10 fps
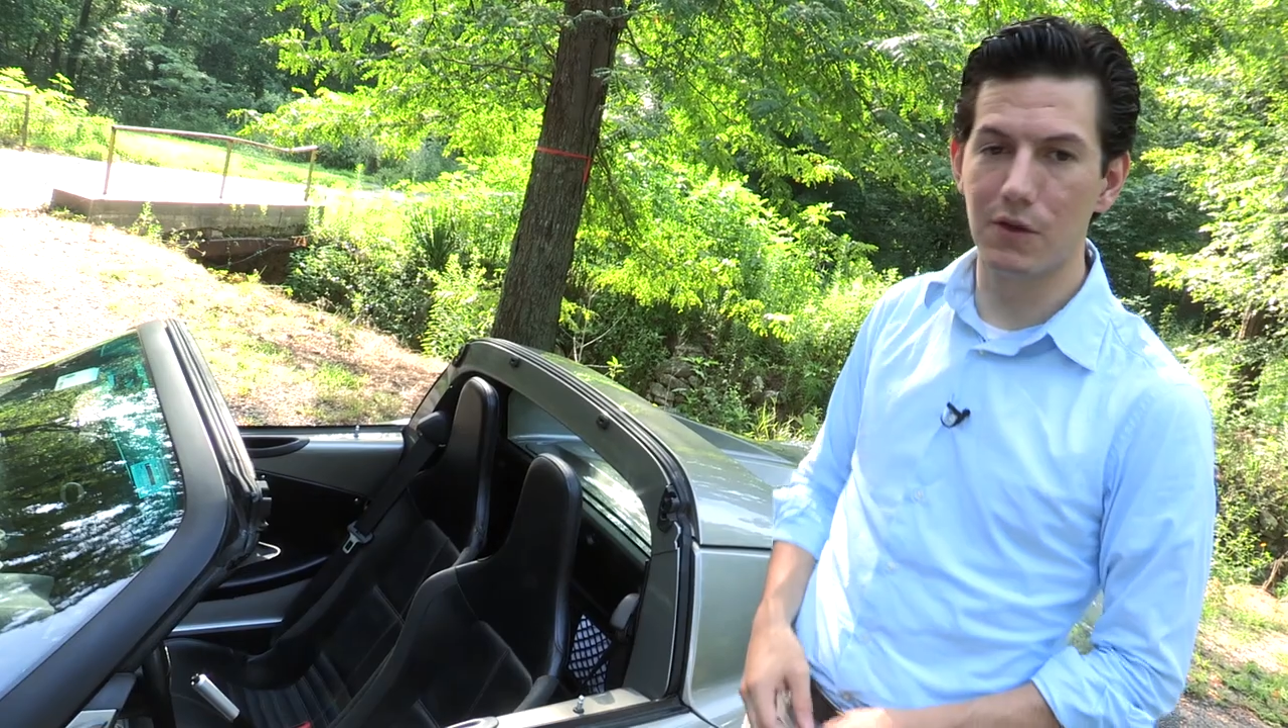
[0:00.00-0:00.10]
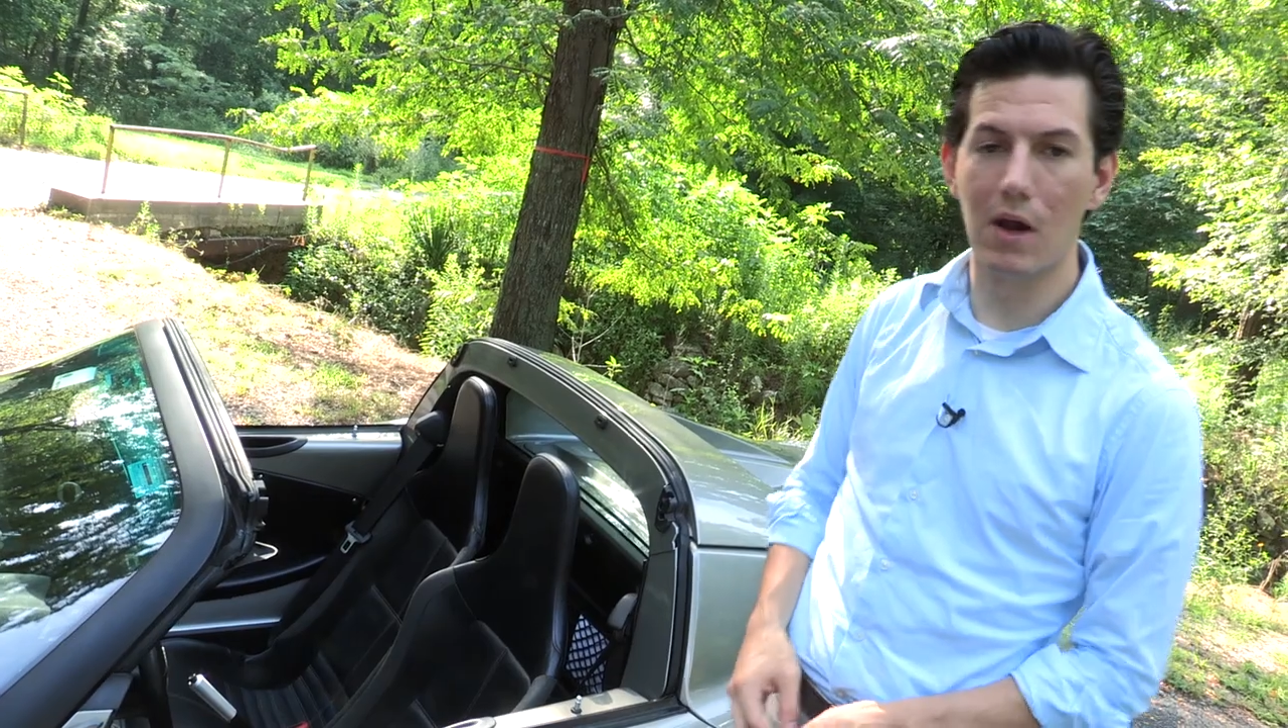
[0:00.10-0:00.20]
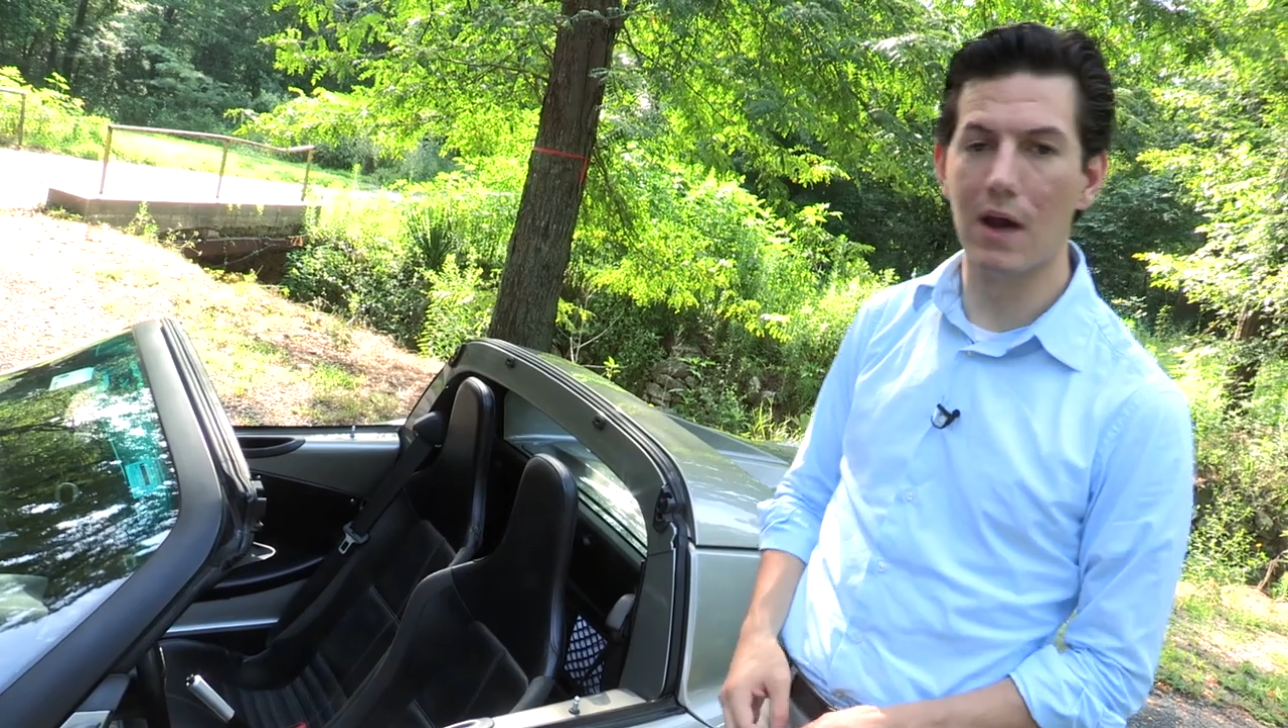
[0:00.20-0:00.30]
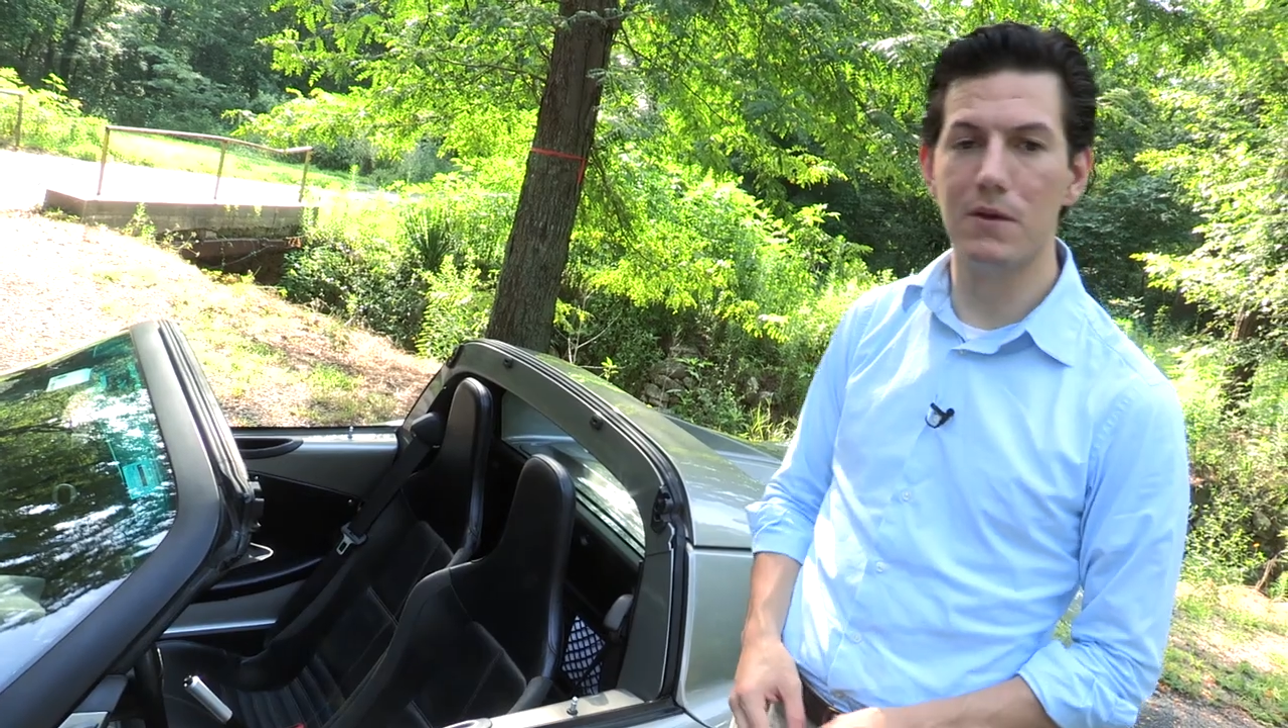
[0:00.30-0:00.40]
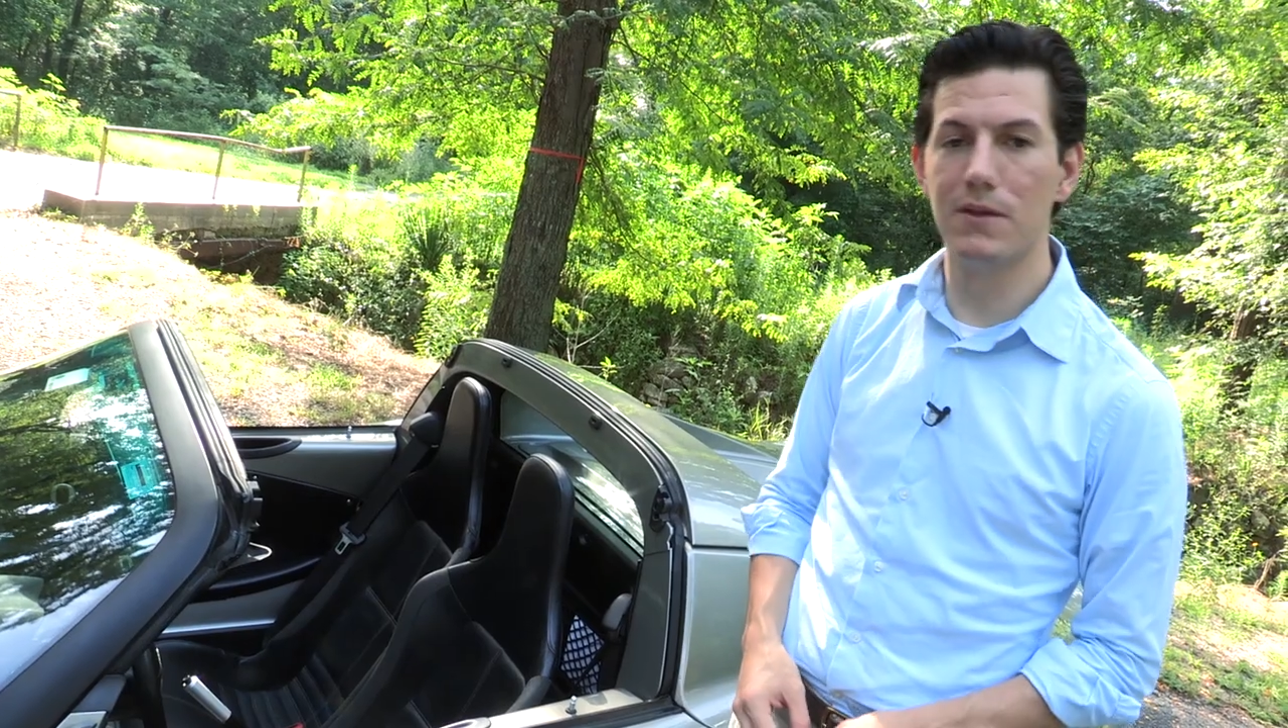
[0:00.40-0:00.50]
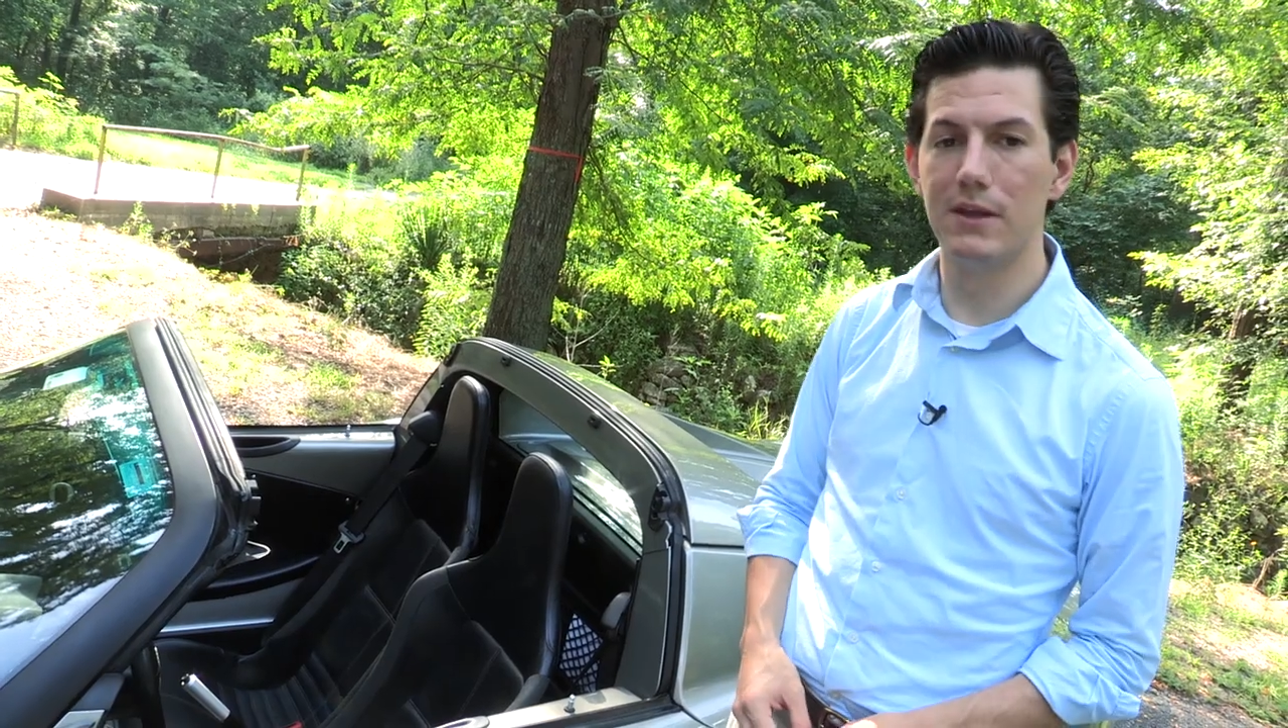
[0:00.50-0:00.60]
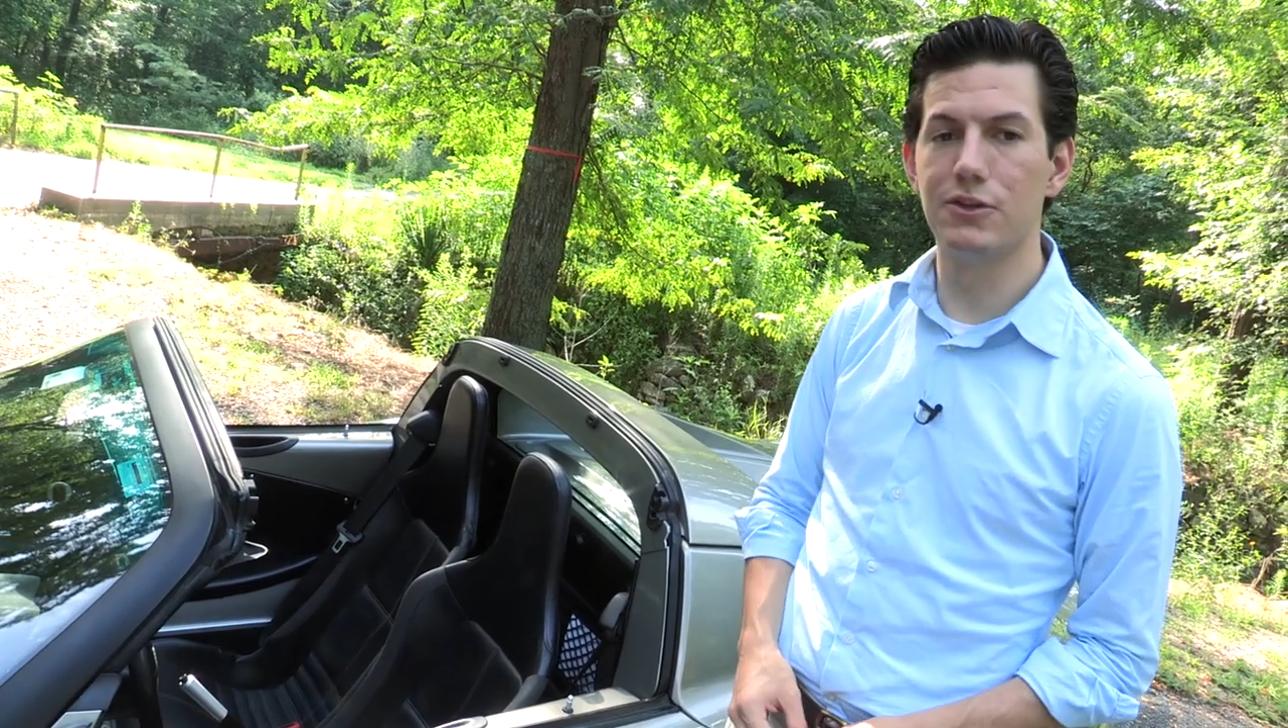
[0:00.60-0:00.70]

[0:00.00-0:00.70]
other than